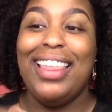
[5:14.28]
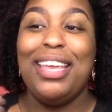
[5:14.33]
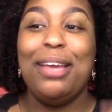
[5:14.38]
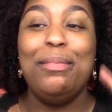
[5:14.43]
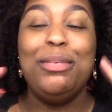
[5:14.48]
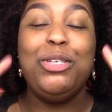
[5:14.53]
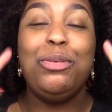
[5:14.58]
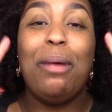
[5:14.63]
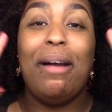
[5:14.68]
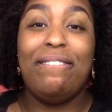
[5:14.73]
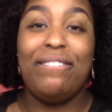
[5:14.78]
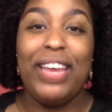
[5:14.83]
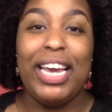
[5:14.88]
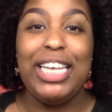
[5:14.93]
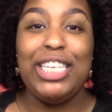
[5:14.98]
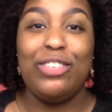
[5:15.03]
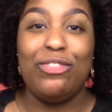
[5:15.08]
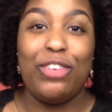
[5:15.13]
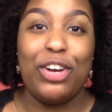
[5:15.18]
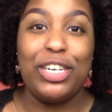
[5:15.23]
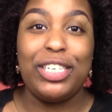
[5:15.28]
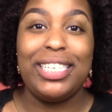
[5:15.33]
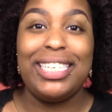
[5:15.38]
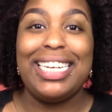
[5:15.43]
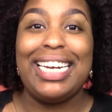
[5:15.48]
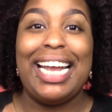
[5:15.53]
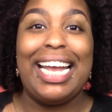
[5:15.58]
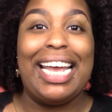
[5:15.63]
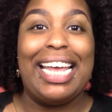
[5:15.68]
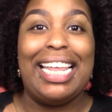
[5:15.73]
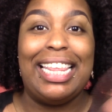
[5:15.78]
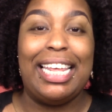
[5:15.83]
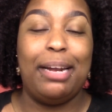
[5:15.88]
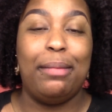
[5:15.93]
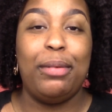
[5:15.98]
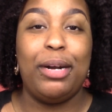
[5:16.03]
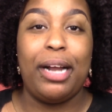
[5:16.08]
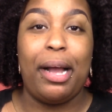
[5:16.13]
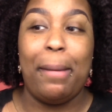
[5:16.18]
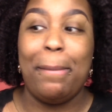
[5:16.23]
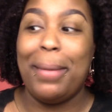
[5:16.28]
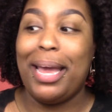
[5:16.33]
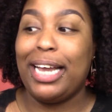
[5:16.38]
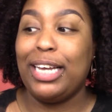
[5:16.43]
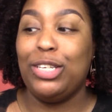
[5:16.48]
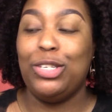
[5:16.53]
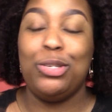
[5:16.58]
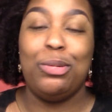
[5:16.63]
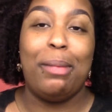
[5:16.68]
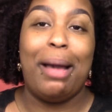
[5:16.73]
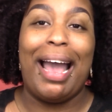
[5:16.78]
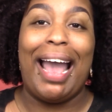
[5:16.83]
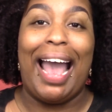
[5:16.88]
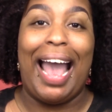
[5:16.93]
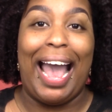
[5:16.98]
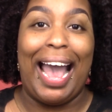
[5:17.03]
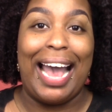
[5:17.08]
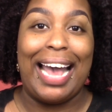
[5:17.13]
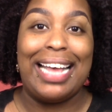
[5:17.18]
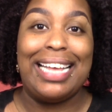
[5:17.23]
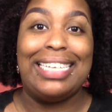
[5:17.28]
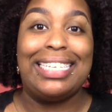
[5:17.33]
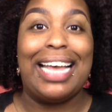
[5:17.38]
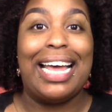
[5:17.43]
think I'm gonna do my face first today, and then I'm gonna come back and do my eyes